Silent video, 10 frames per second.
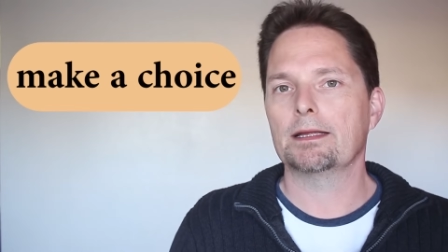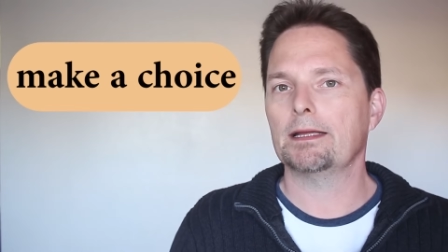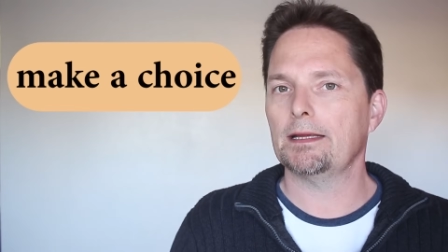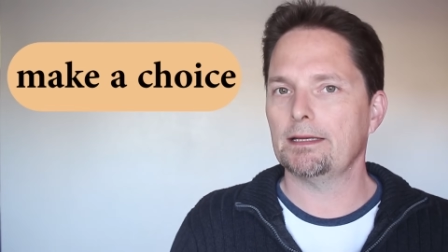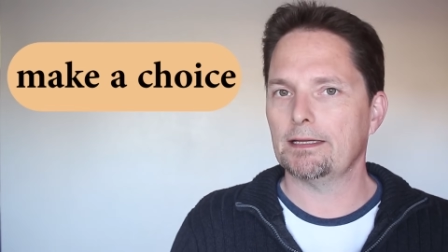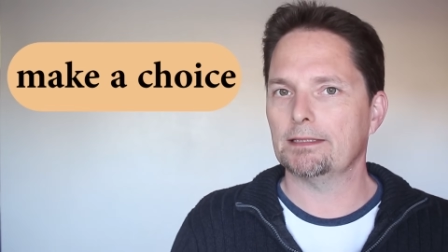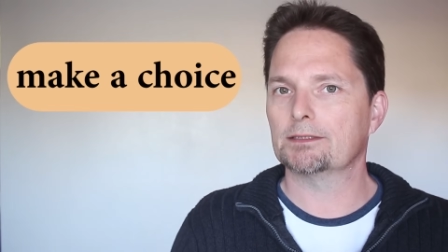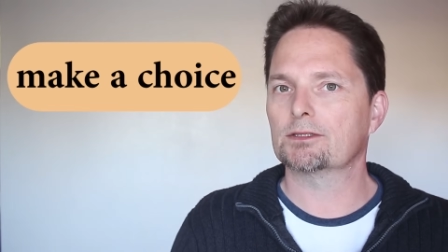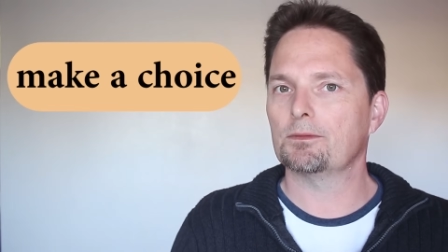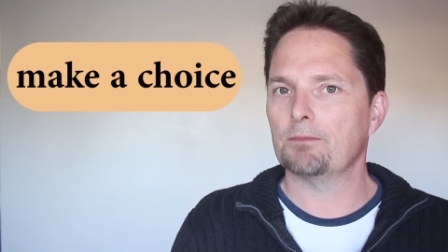He
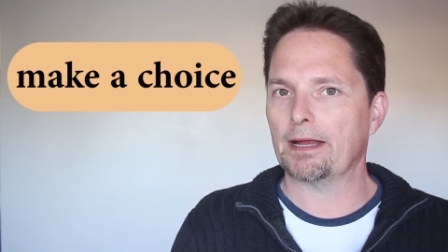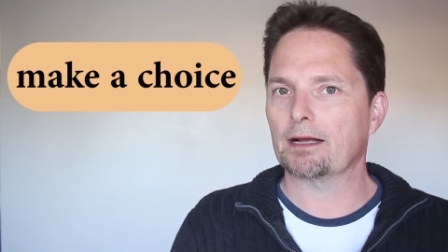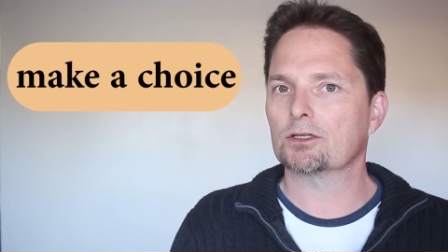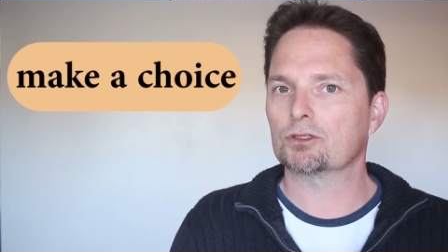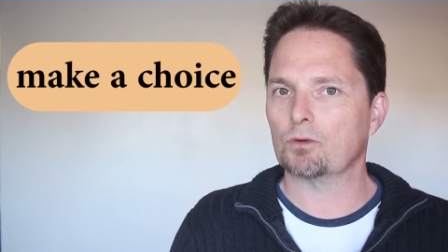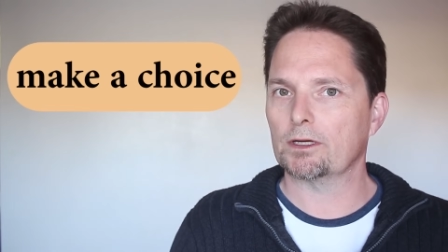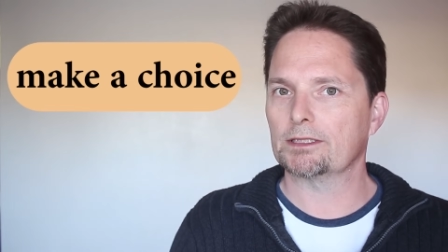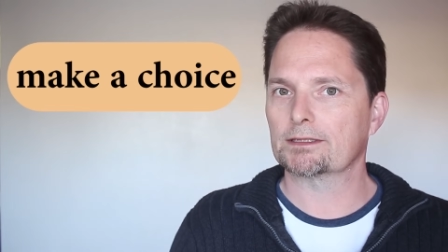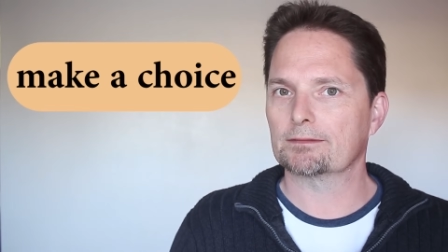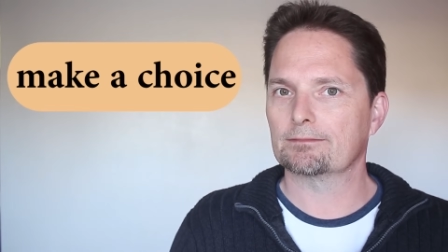needs to make a
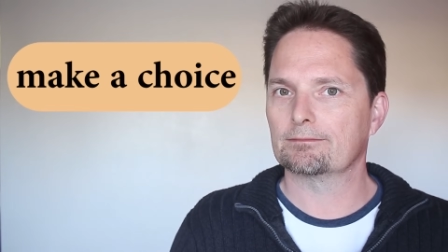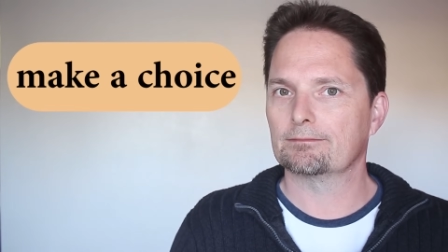choice.